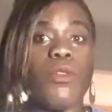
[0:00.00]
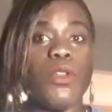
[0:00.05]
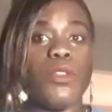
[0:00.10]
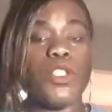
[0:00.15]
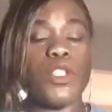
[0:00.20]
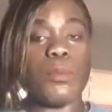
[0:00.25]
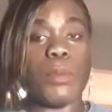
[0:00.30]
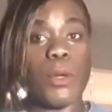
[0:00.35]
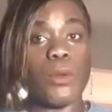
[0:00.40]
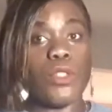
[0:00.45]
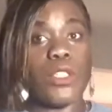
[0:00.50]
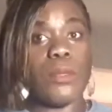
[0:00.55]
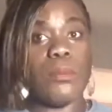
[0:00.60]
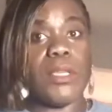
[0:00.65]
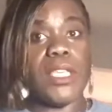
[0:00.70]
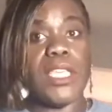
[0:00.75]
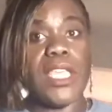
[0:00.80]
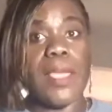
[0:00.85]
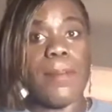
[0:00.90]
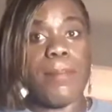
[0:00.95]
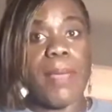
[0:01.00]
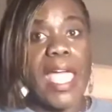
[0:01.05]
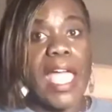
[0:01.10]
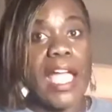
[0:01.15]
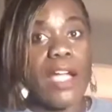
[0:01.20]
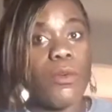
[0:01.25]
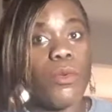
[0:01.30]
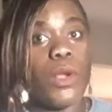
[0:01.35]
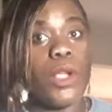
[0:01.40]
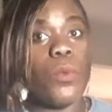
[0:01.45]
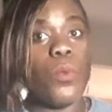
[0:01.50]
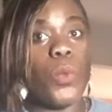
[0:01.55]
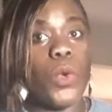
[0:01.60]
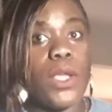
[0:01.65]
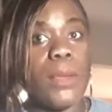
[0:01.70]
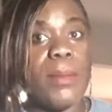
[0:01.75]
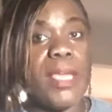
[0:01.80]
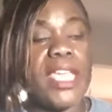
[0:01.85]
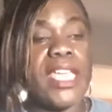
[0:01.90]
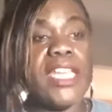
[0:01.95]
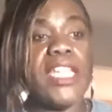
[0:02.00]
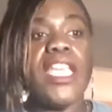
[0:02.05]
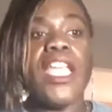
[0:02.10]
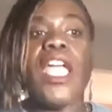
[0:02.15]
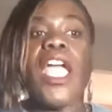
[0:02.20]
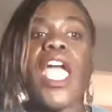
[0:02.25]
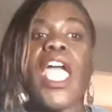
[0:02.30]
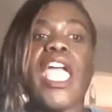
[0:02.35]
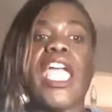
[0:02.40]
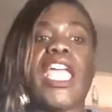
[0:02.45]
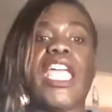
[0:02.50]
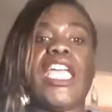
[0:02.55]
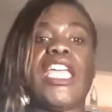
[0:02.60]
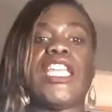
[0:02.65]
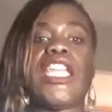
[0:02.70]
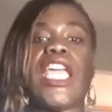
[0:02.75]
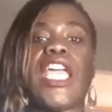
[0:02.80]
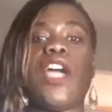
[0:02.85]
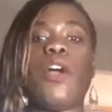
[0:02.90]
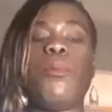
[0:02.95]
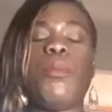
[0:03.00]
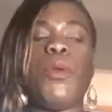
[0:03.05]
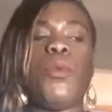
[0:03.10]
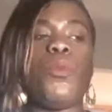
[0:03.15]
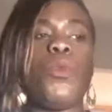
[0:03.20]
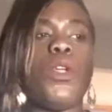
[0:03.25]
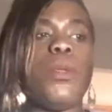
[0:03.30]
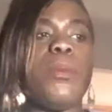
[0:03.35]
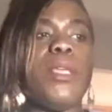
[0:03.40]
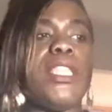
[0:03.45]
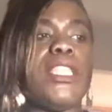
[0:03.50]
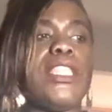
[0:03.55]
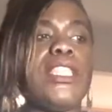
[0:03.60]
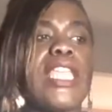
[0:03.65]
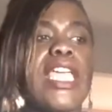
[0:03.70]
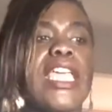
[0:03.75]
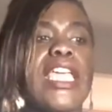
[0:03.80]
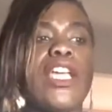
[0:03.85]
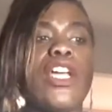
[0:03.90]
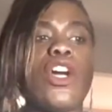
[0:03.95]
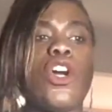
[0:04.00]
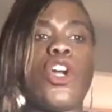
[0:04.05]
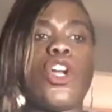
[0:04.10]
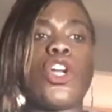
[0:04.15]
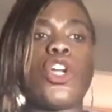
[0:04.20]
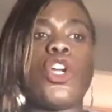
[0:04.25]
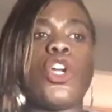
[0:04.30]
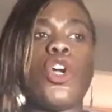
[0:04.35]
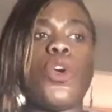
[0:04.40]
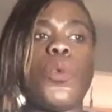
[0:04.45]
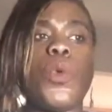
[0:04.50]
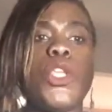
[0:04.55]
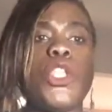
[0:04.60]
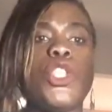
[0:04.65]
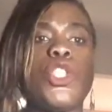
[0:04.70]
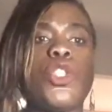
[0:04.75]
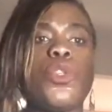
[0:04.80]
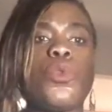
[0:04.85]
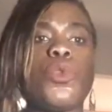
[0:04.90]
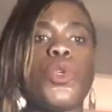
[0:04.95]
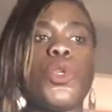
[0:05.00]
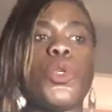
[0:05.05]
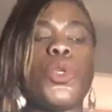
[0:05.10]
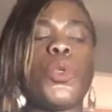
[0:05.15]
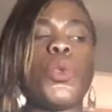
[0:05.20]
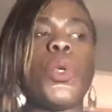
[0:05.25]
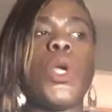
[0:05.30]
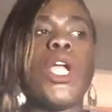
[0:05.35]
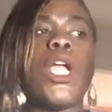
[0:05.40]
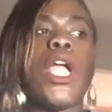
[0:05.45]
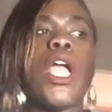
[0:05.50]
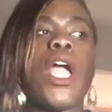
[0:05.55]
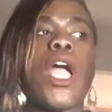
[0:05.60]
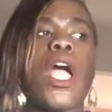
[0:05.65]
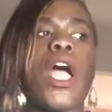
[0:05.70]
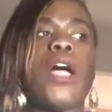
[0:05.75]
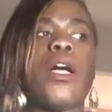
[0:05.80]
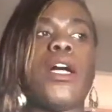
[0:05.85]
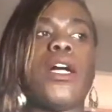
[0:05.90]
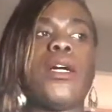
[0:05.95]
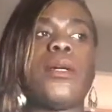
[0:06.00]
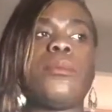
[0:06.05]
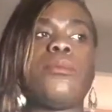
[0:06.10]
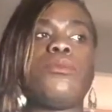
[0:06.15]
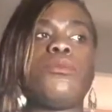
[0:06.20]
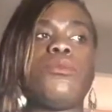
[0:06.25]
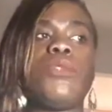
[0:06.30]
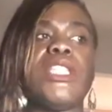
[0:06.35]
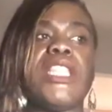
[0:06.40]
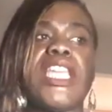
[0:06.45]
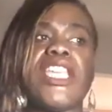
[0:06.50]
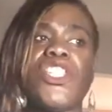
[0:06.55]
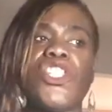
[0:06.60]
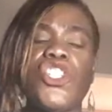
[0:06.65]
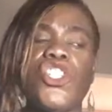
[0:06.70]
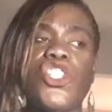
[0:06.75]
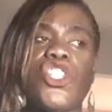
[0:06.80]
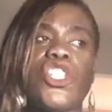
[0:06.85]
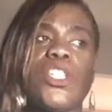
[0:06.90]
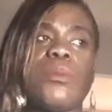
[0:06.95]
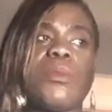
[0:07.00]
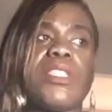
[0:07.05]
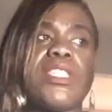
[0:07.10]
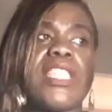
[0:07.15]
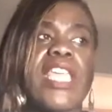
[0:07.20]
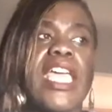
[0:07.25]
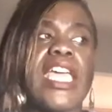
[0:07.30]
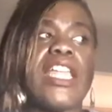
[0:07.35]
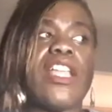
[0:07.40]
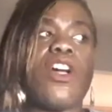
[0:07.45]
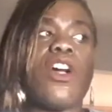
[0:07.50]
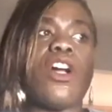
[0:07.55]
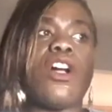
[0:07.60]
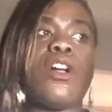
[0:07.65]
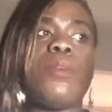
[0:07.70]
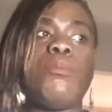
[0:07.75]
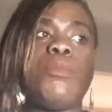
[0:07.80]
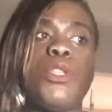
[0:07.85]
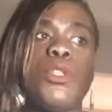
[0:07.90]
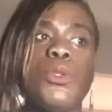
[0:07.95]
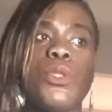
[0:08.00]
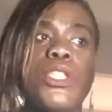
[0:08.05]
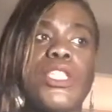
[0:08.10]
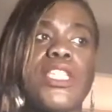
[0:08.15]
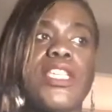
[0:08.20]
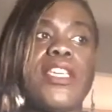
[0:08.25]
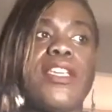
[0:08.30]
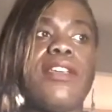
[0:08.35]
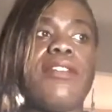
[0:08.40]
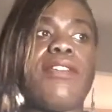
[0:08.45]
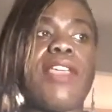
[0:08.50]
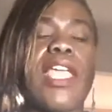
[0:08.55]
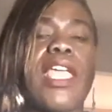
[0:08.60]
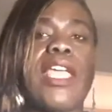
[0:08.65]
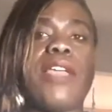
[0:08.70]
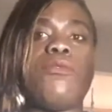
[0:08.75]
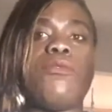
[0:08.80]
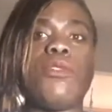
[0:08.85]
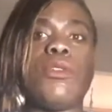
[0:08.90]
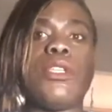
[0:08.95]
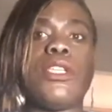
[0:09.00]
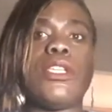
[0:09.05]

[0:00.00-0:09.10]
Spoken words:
it's supposed to be empowering women and helping women that are going through relationships that are abusive and